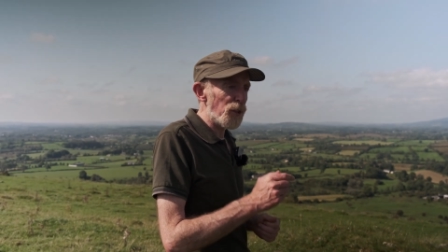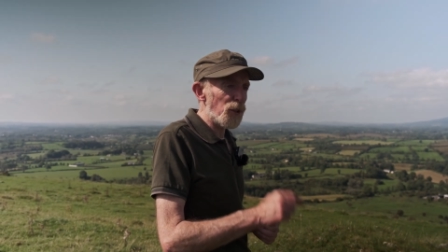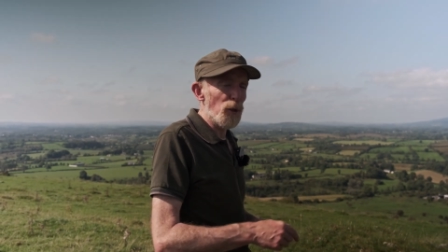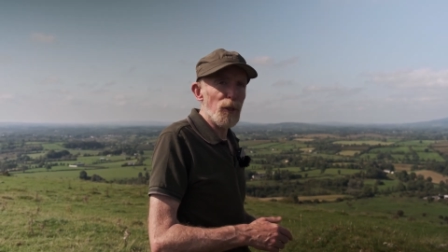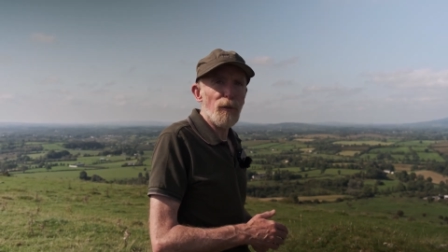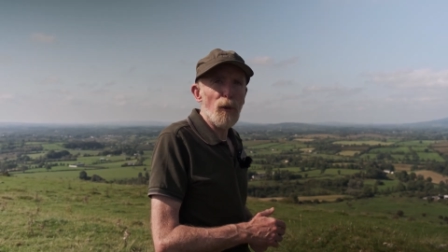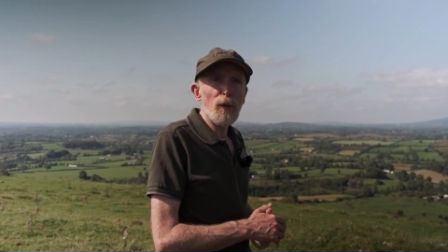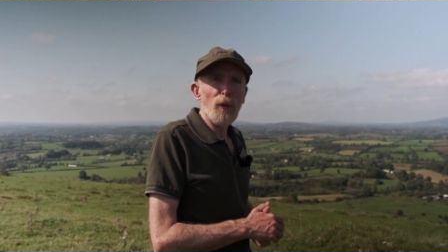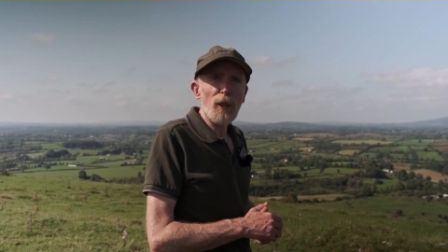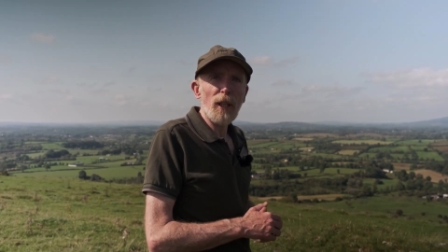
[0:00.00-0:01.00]
school's
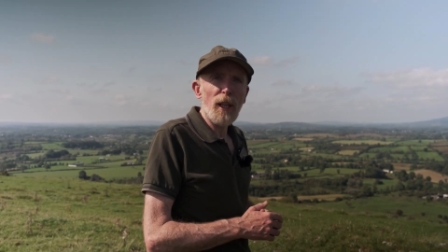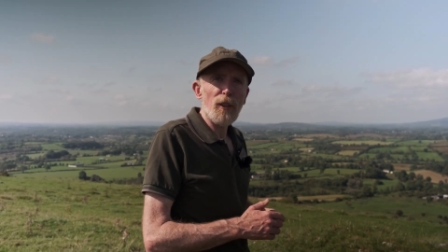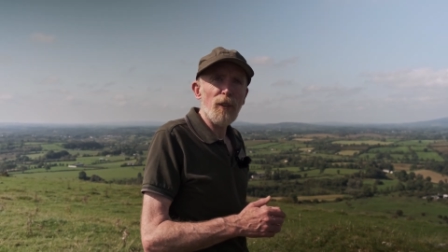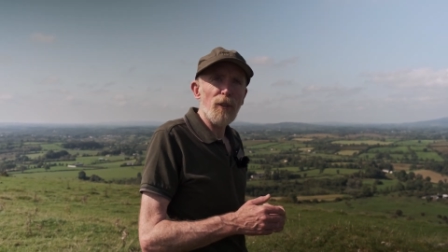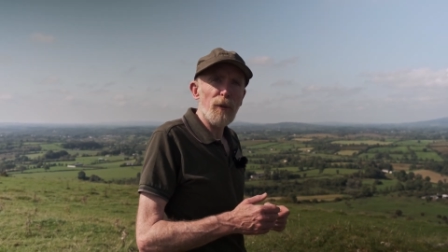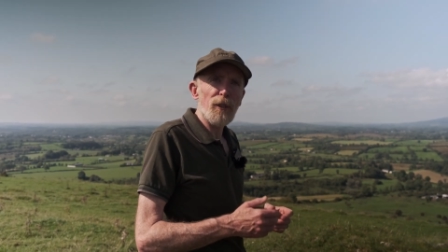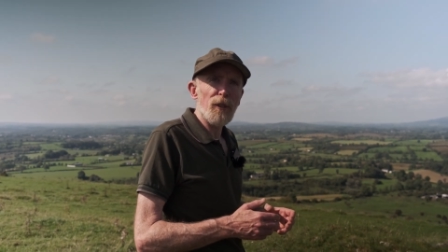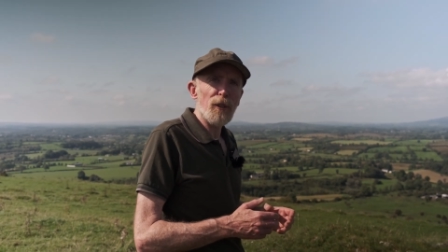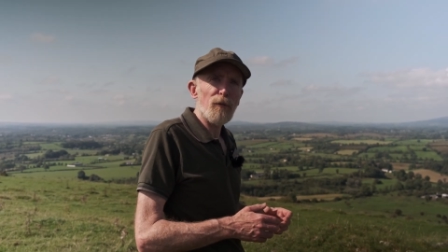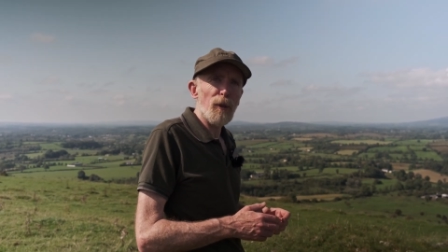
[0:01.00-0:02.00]
folklore collection there was a
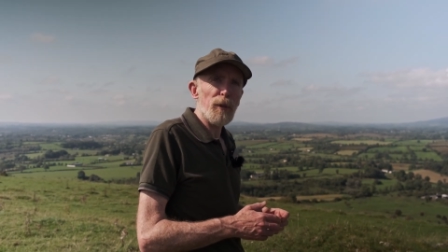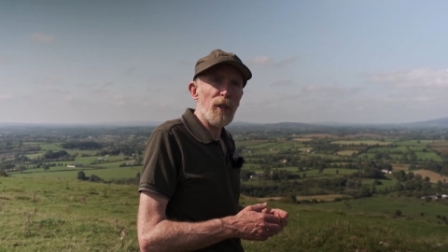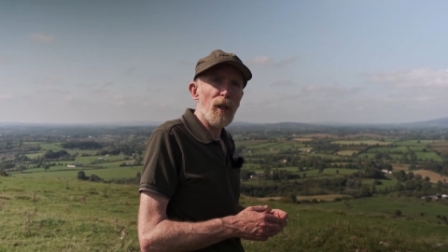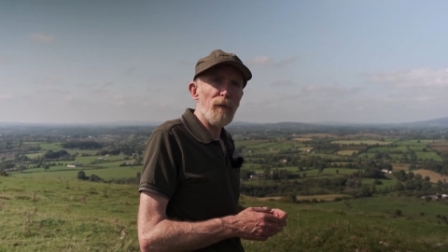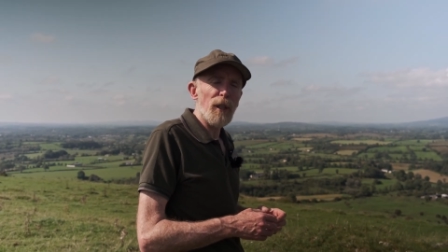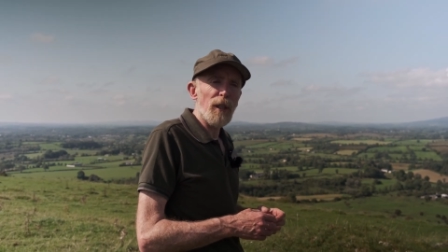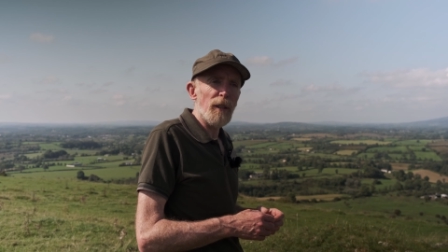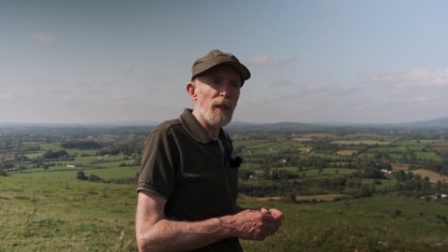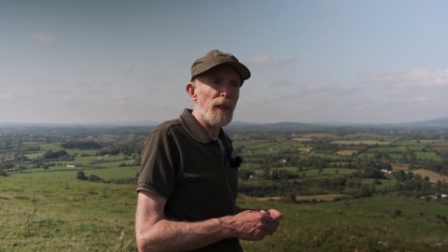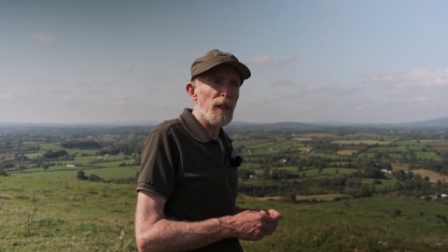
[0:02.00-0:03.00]
description of
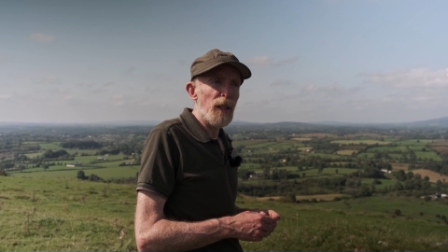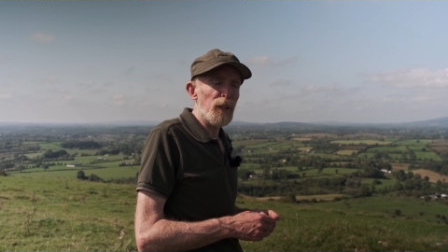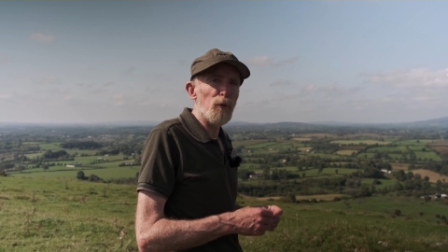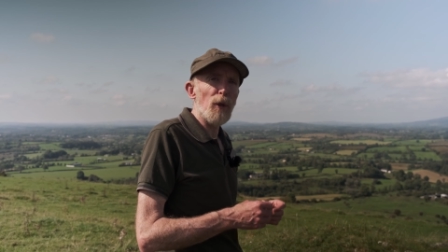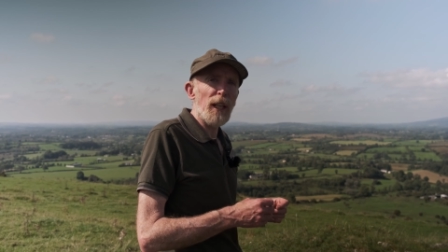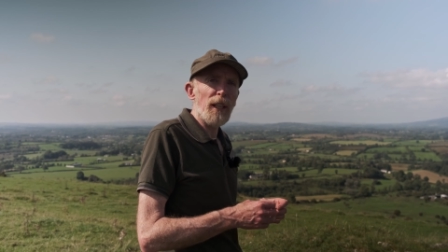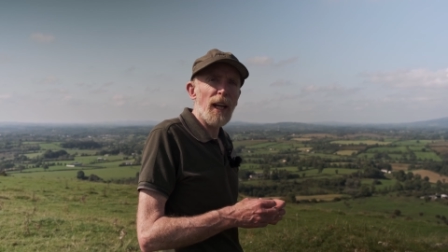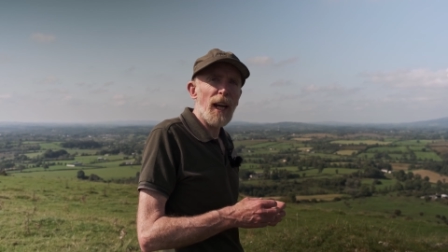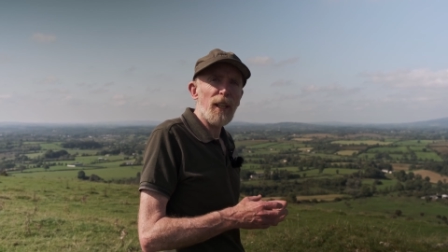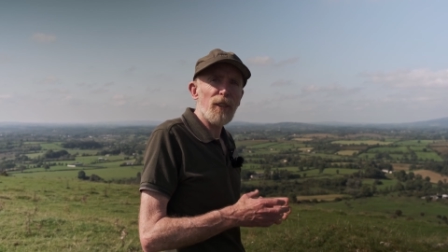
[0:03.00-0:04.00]
a green
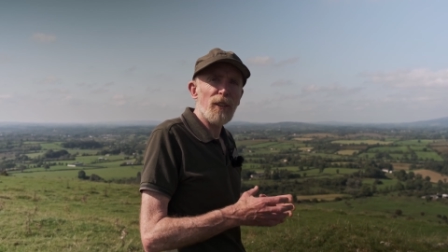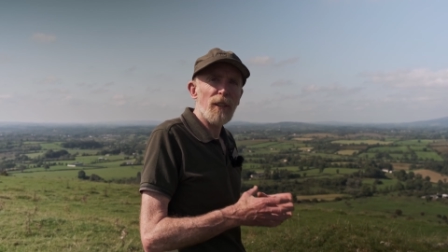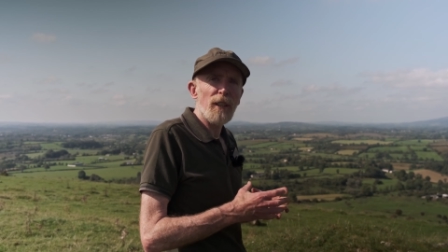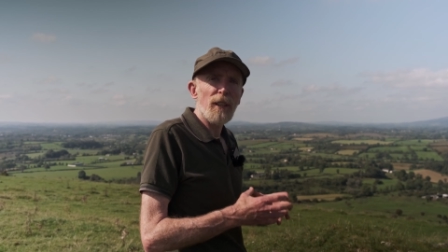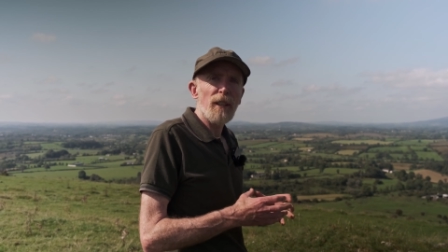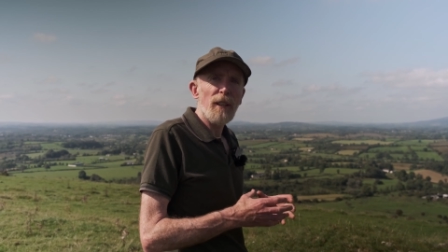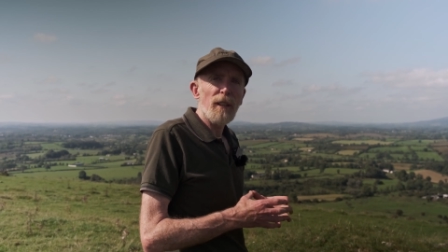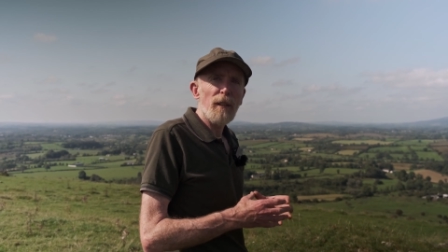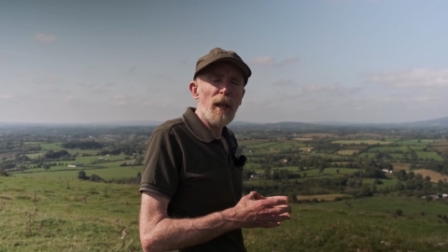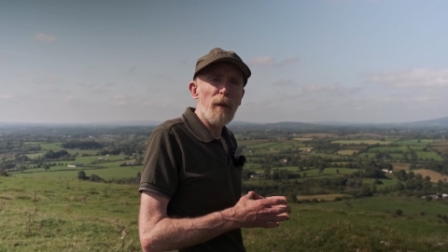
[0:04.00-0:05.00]
axe
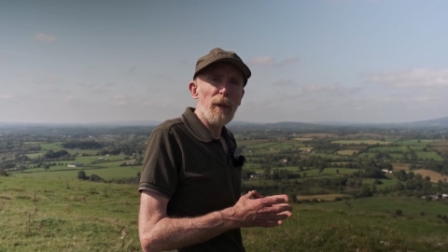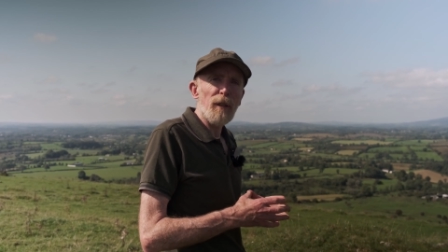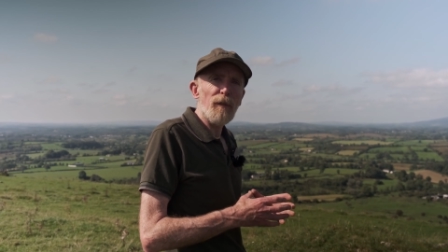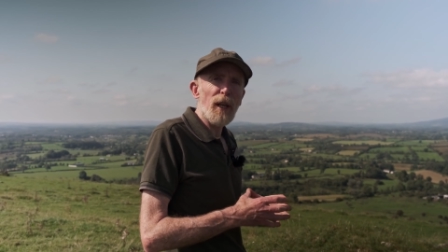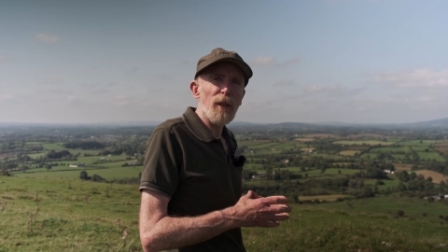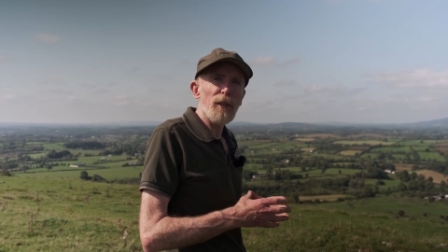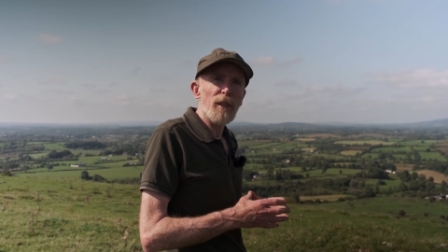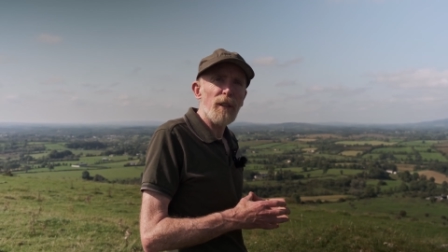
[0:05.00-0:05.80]
being found.